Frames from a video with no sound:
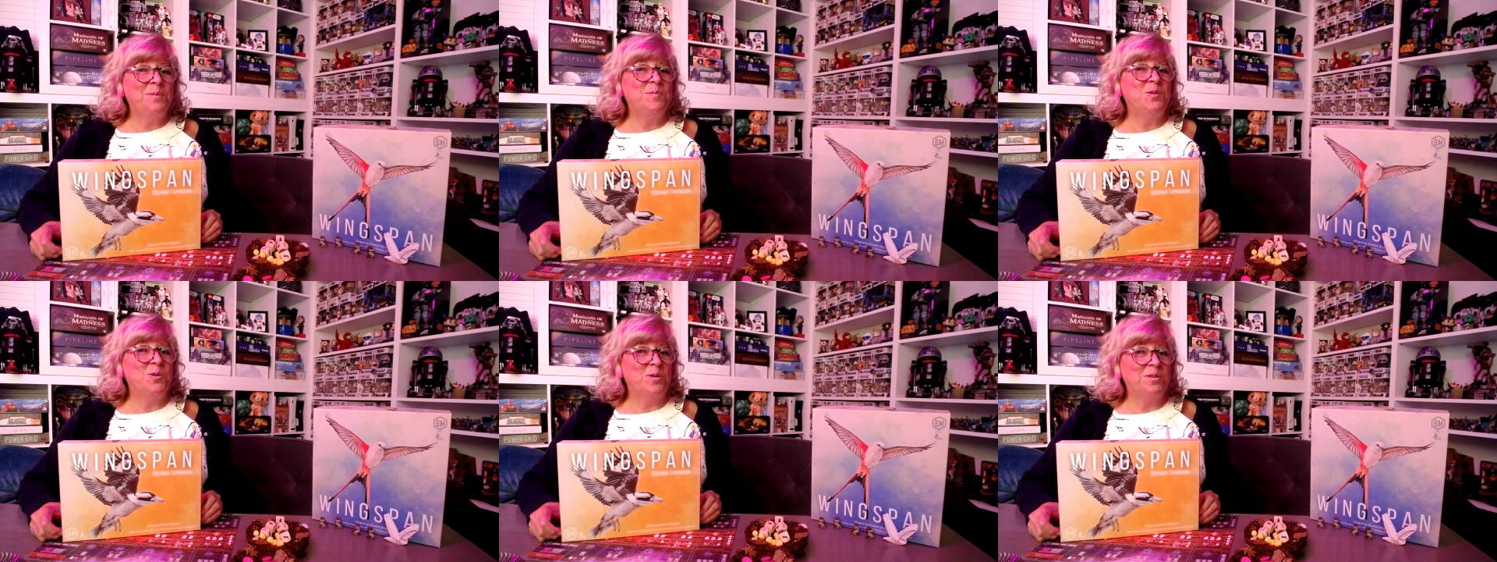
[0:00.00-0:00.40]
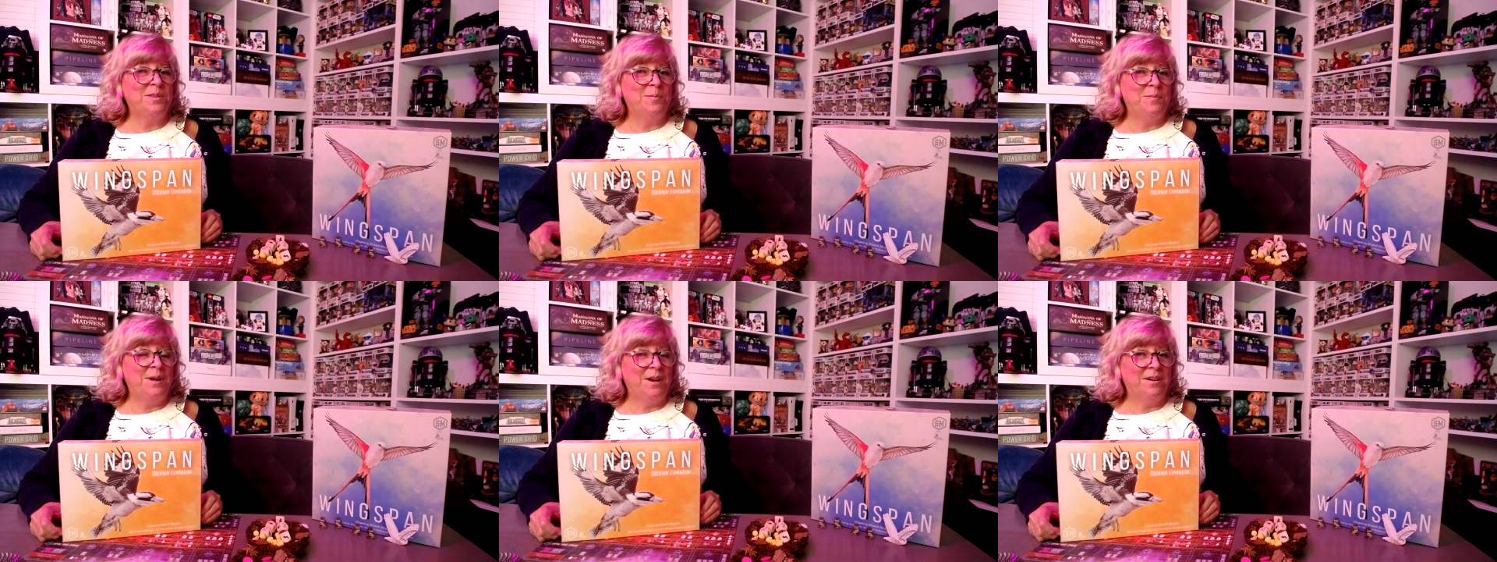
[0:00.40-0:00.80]
North
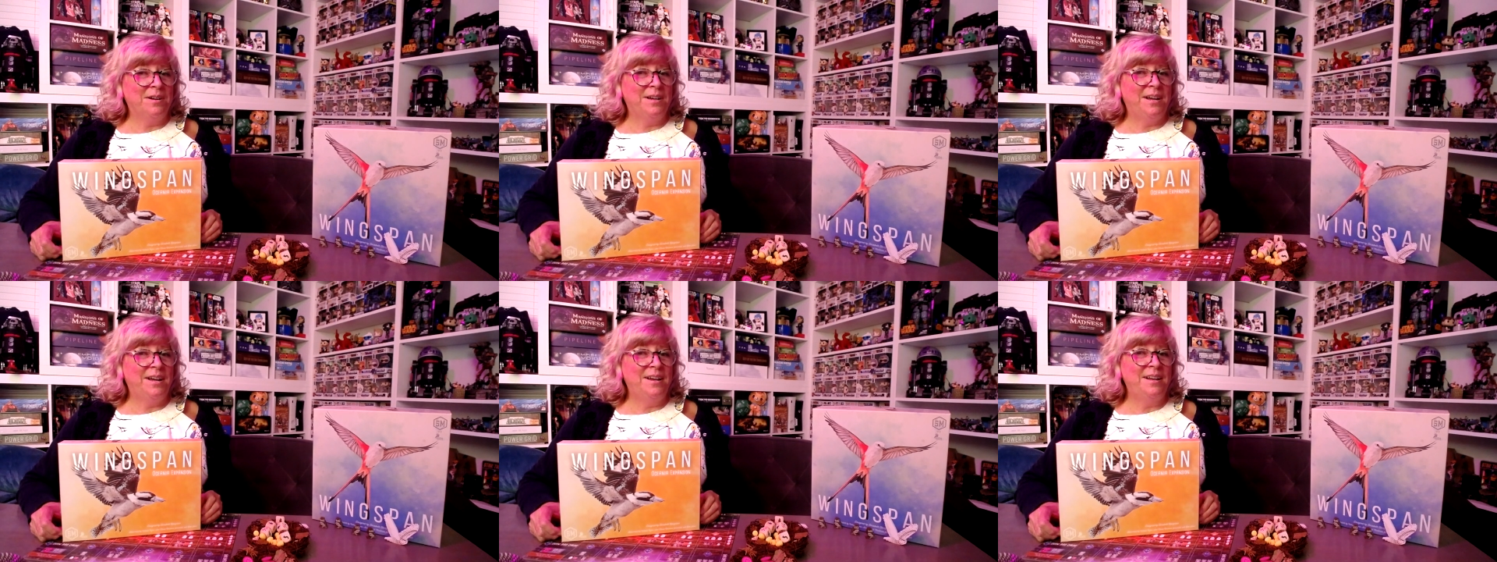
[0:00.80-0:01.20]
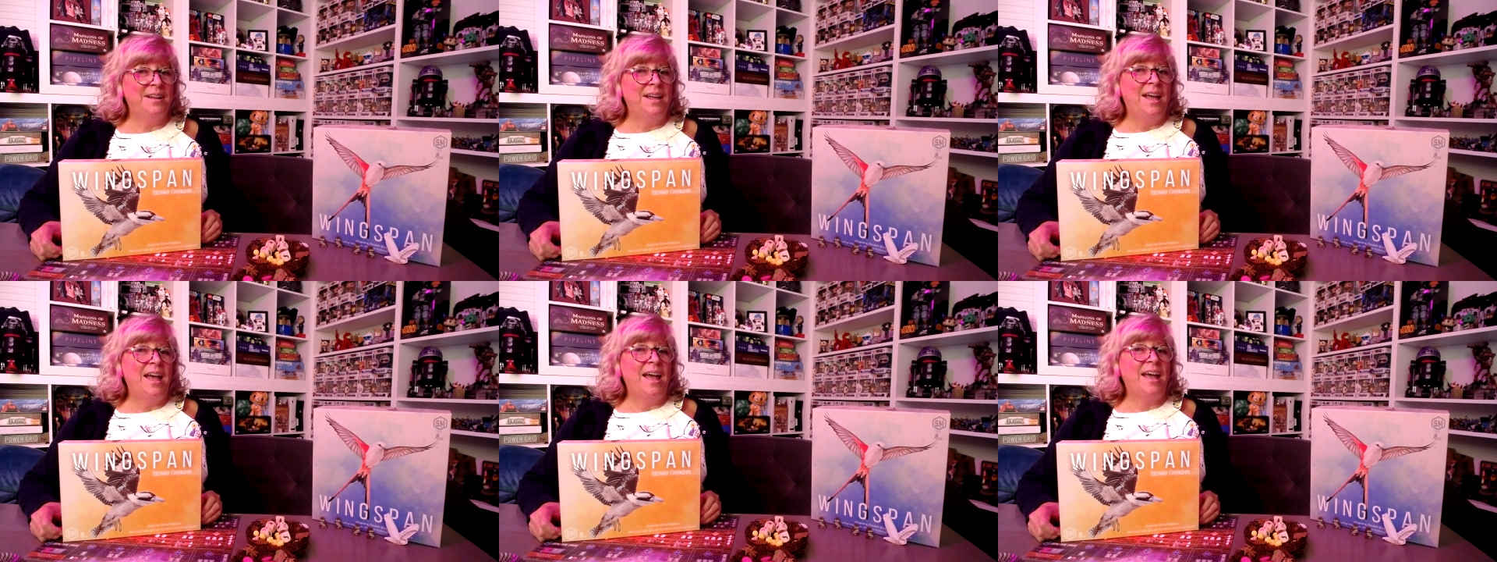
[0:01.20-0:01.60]
America,
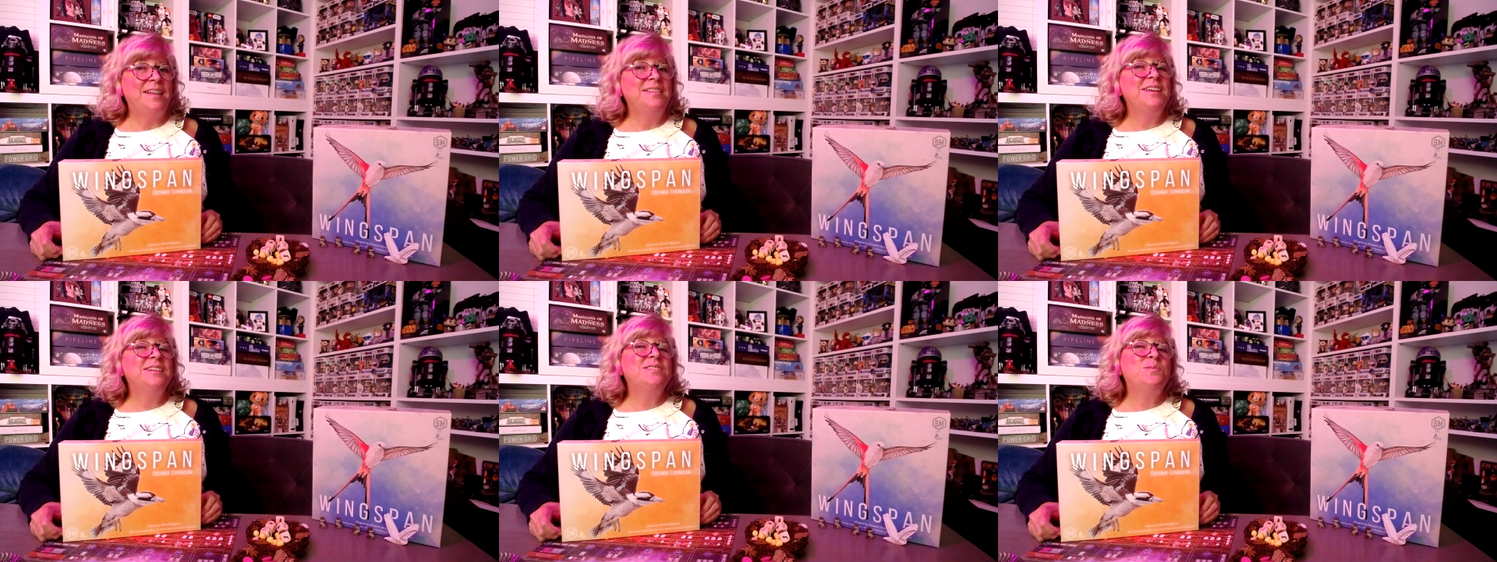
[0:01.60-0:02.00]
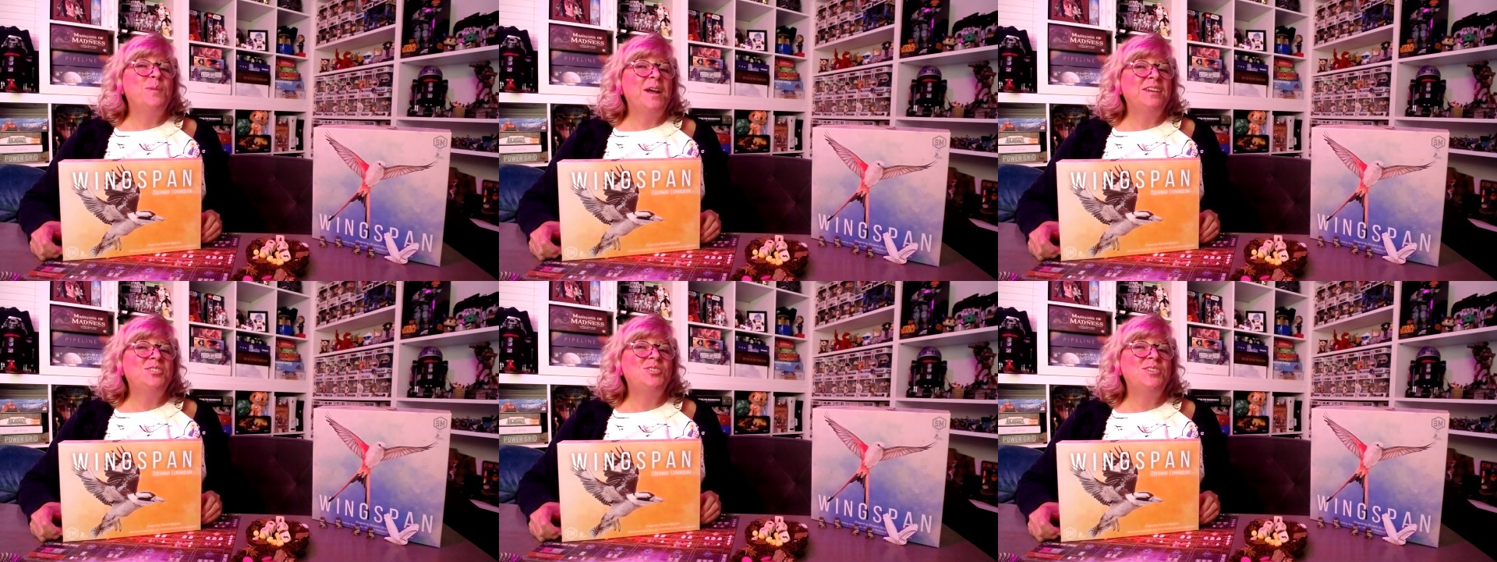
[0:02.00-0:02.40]
and the
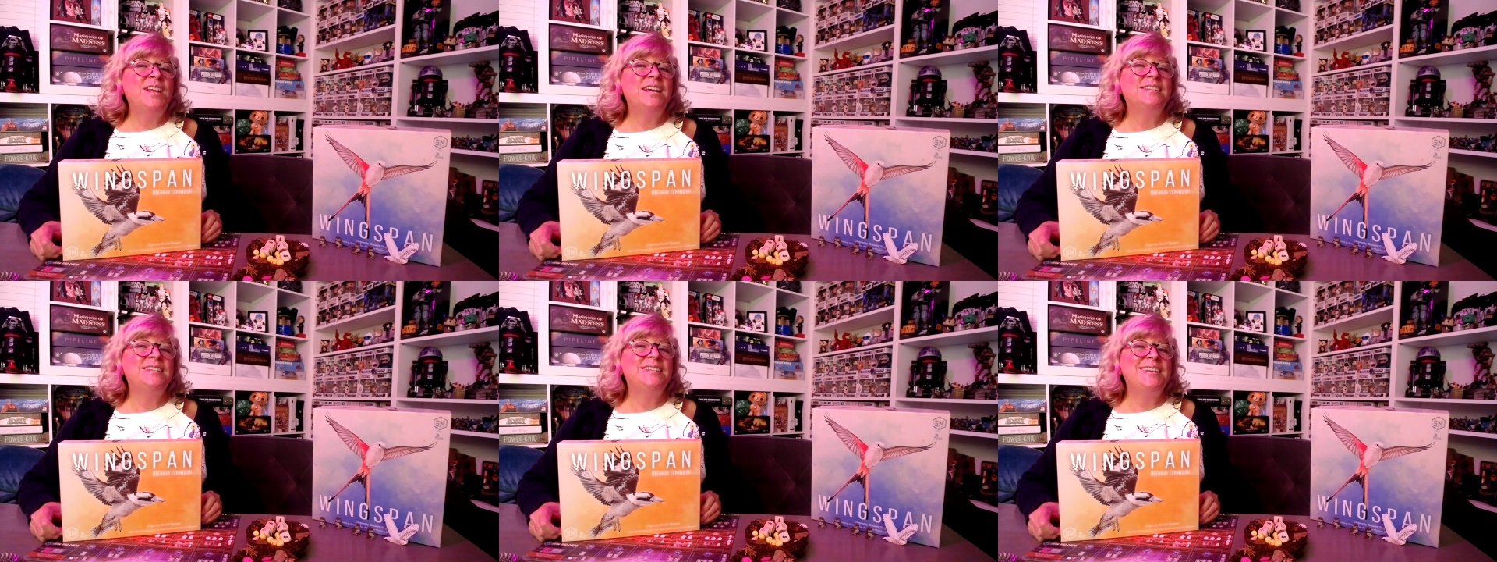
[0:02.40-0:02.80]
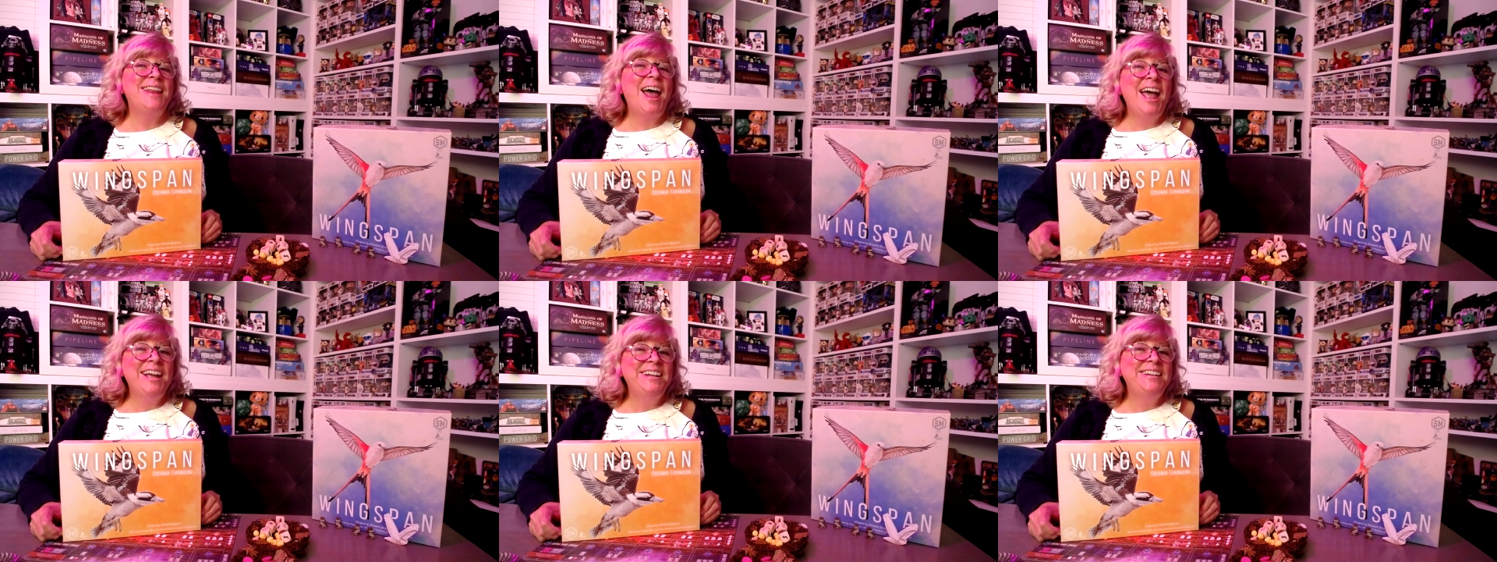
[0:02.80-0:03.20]
expansion has
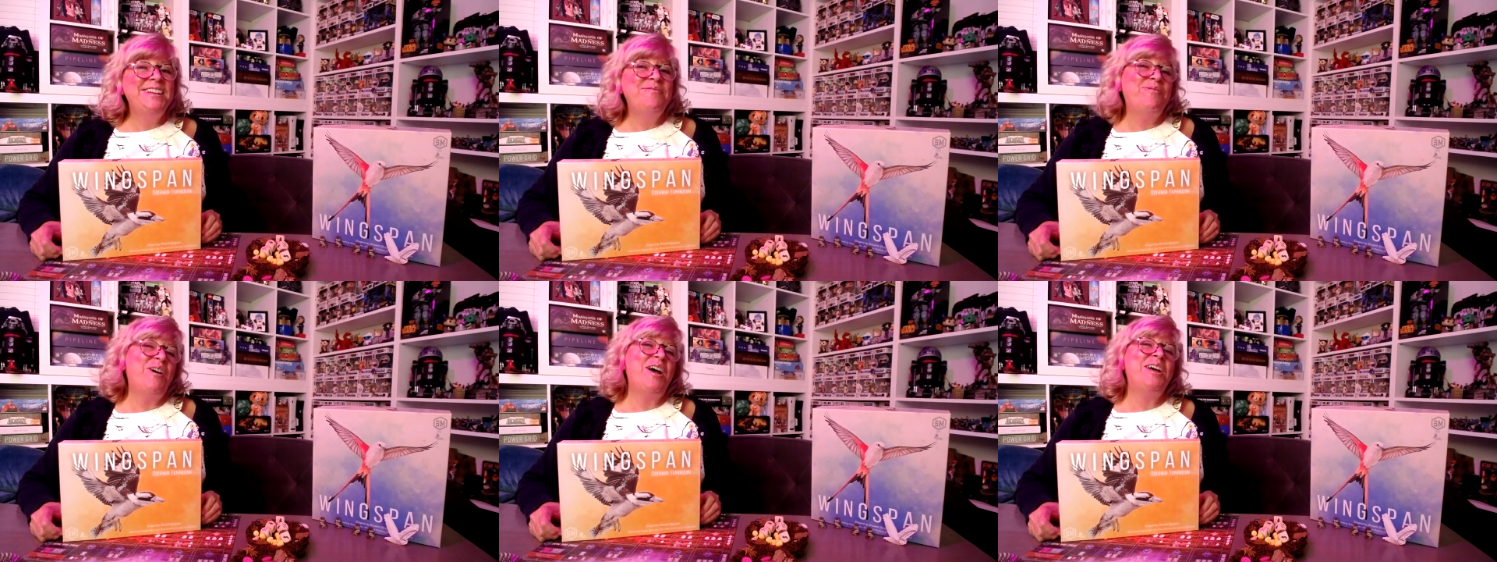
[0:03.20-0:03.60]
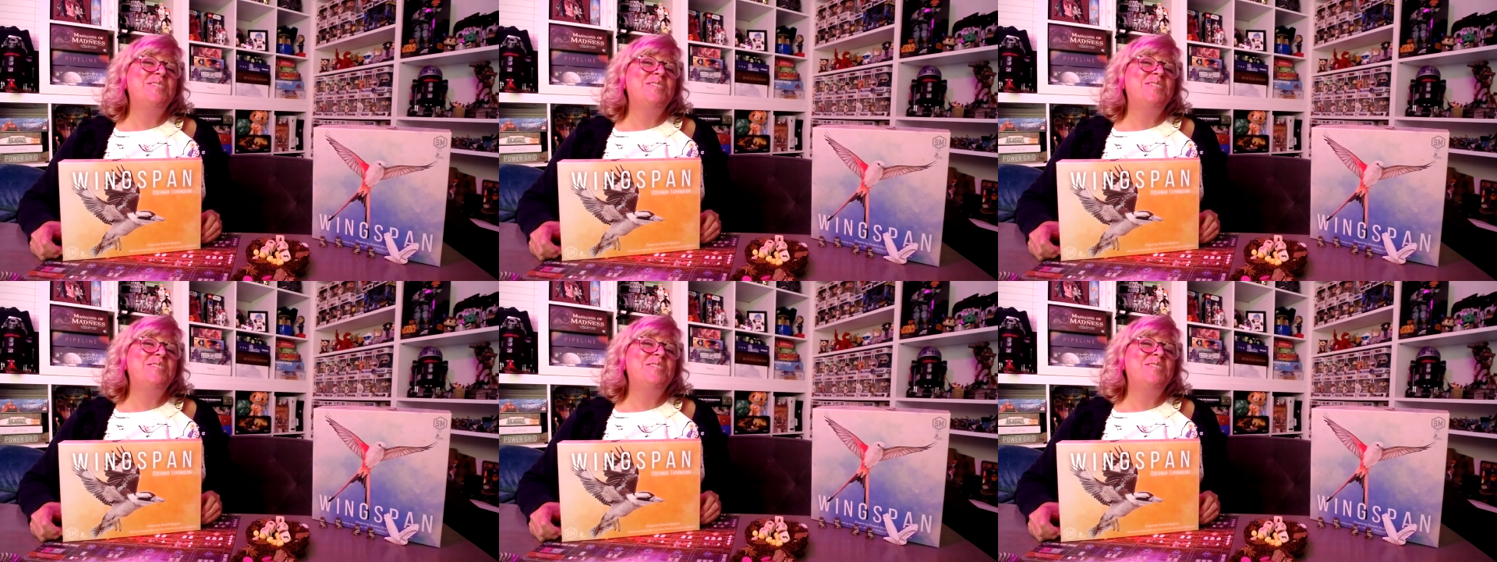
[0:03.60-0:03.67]
95